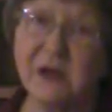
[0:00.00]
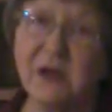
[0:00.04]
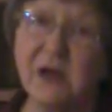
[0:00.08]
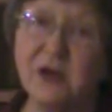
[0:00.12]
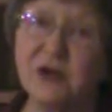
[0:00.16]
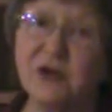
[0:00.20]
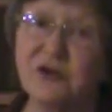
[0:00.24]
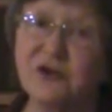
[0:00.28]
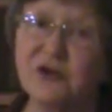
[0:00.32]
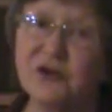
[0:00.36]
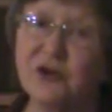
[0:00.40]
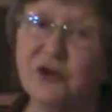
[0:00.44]

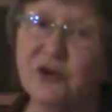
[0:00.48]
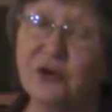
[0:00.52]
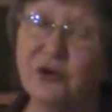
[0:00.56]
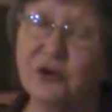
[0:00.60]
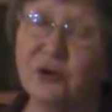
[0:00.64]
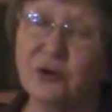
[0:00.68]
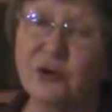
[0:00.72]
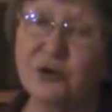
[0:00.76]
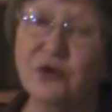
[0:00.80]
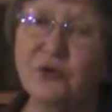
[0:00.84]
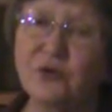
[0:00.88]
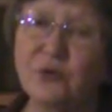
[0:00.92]
So you're
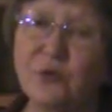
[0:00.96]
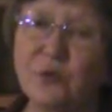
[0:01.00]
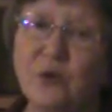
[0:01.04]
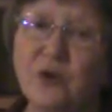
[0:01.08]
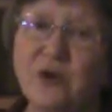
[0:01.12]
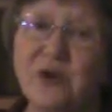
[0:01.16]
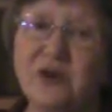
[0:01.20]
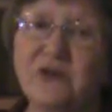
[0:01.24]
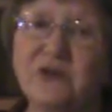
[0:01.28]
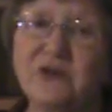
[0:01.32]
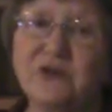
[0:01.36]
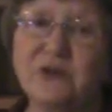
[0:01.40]
going to
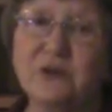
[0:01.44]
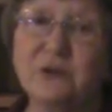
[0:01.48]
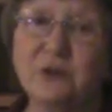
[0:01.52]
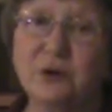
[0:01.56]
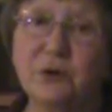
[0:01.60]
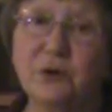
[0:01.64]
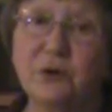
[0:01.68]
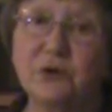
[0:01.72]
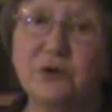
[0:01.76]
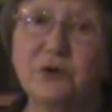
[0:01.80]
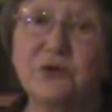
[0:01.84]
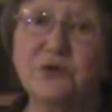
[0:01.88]
want to
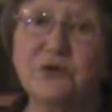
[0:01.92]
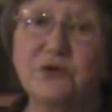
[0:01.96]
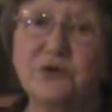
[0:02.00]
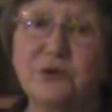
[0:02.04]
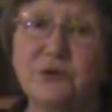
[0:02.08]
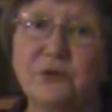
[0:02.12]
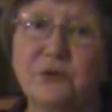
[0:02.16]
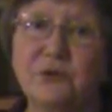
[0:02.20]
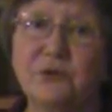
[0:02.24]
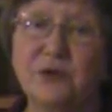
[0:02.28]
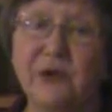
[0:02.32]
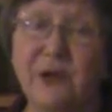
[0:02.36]
go to
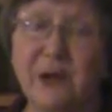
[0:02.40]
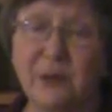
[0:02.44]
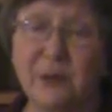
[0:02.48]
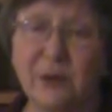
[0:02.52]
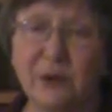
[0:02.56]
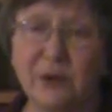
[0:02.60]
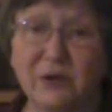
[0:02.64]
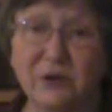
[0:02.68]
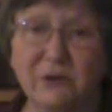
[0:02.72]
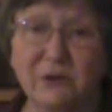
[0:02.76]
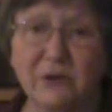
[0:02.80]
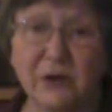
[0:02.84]

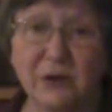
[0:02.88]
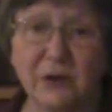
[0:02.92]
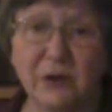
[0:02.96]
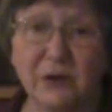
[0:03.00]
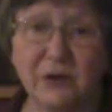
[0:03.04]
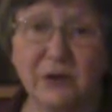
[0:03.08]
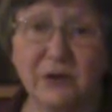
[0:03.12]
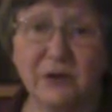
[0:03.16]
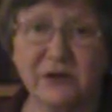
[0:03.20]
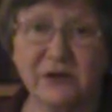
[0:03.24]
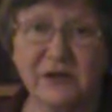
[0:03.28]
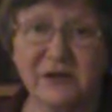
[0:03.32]
Library of
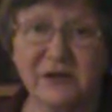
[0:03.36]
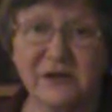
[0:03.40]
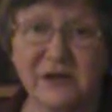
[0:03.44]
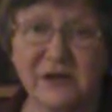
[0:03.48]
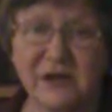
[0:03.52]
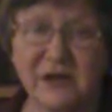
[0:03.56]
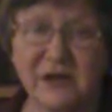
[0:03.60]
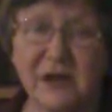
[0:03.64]
Congress,